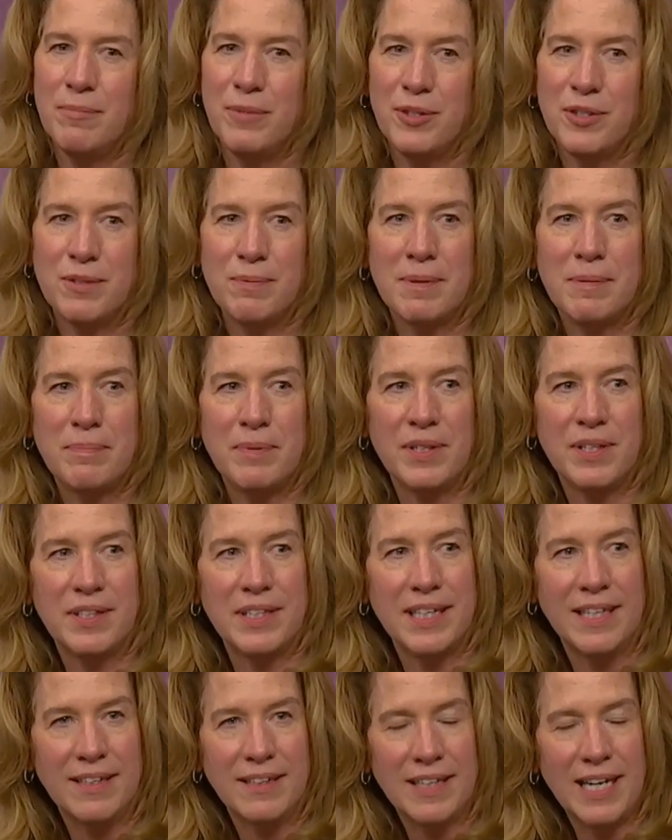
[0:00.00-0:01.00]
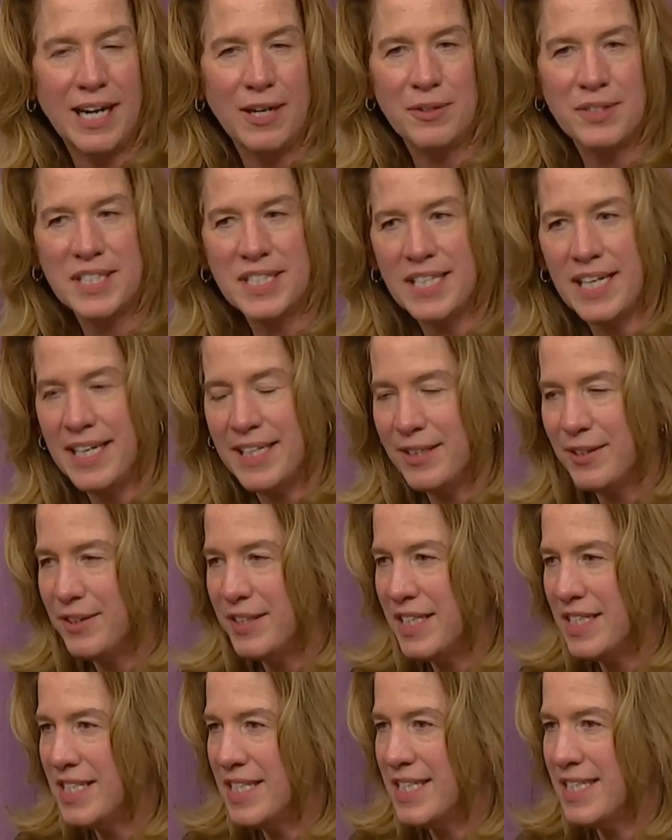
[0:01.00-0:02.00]
most people that outside
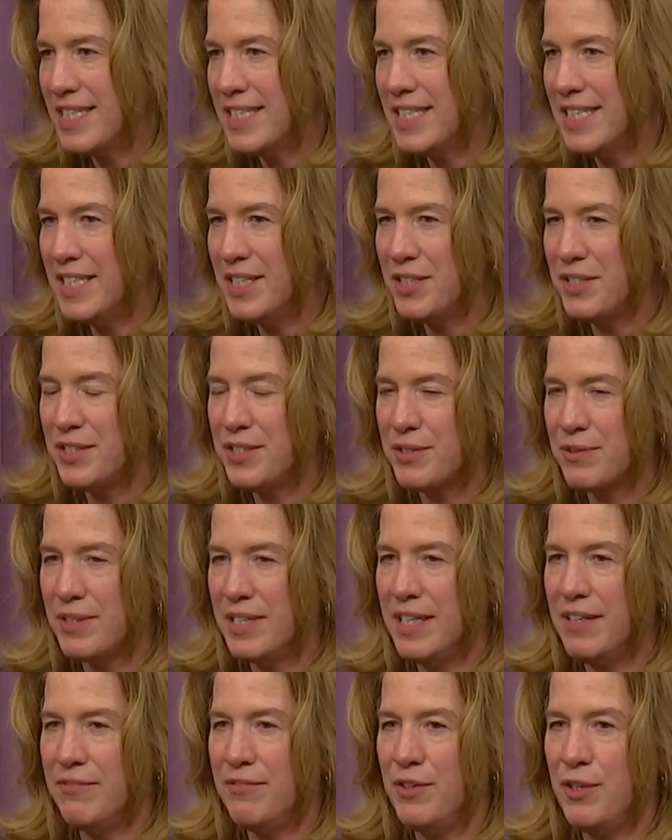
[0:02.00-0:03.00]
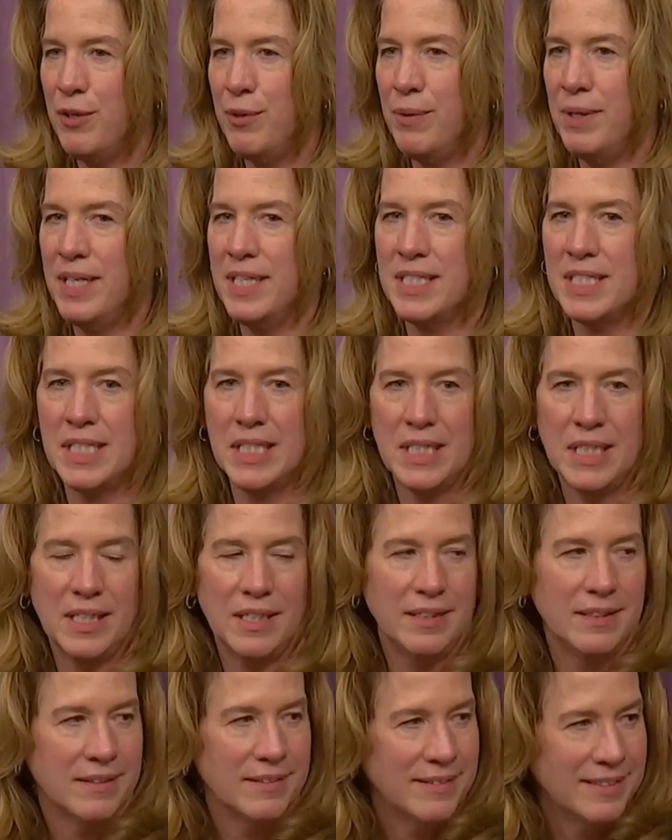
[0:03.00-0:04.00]
look into this industry have no
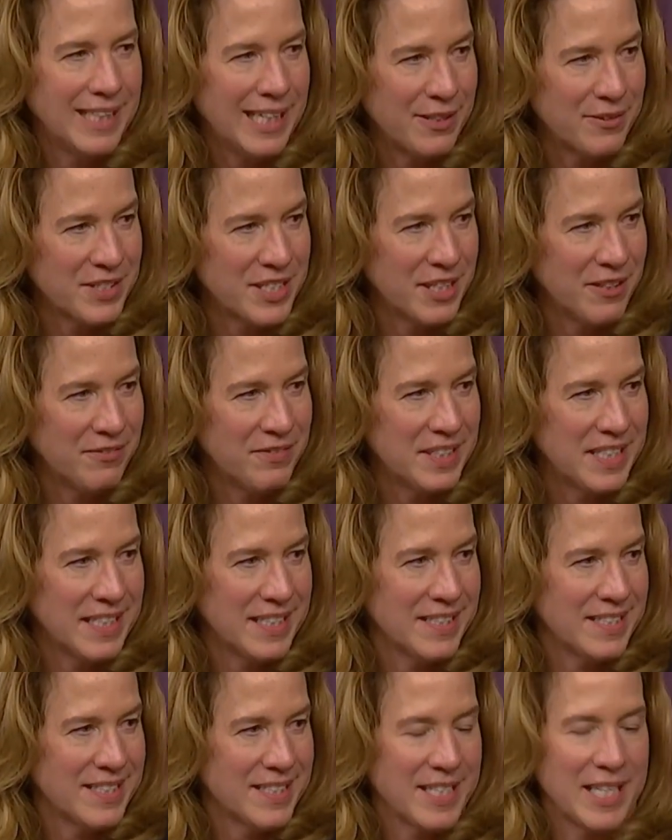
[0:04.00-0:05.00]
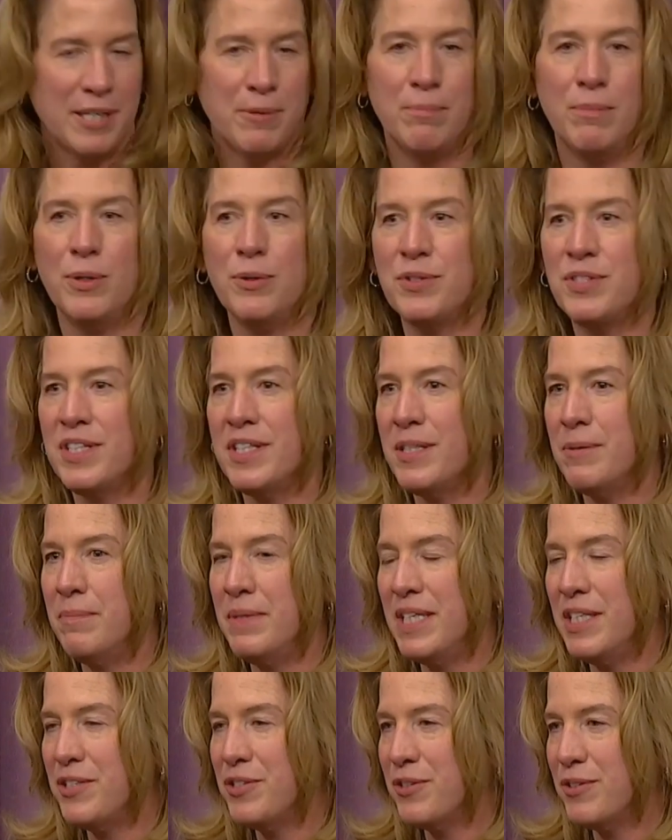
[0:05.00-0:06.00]
idea how tough it is. Like most of the
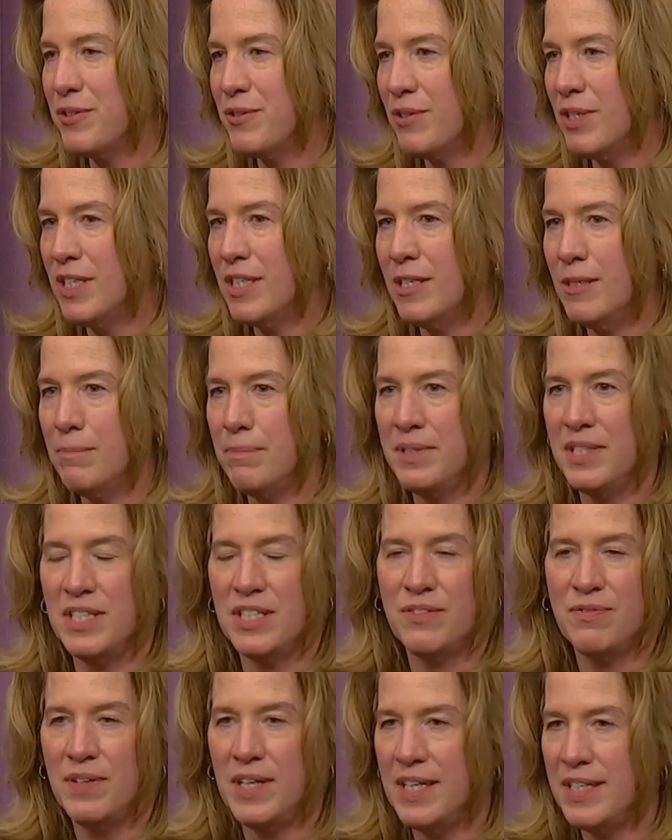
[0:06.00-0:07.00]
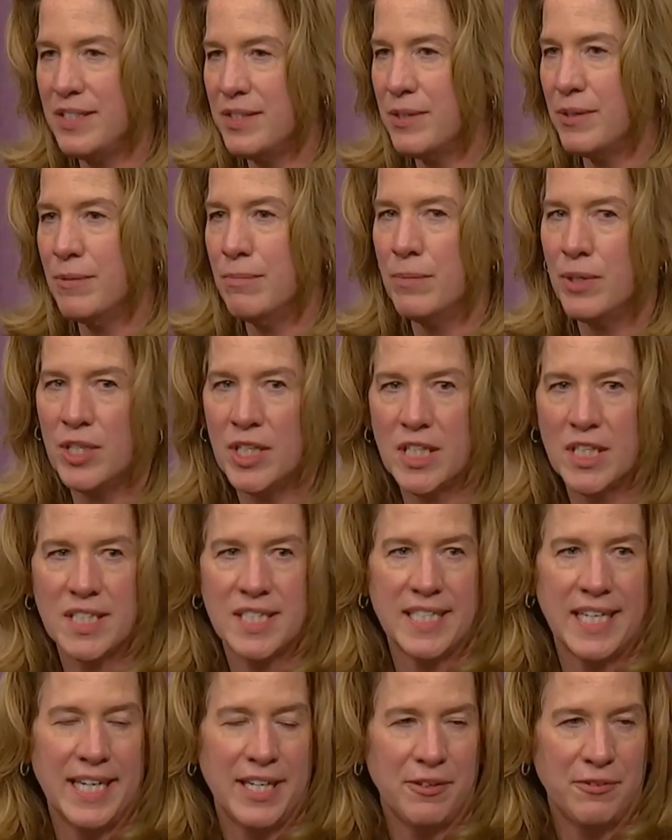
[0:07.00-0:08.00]
major drug companies, Pfizer, Merck,
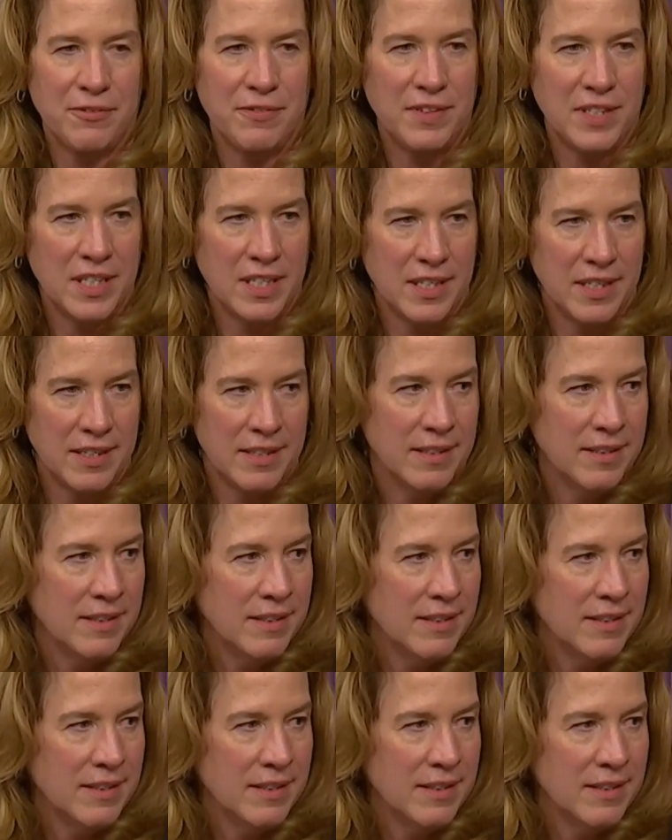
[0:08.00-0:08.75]
Sanofi,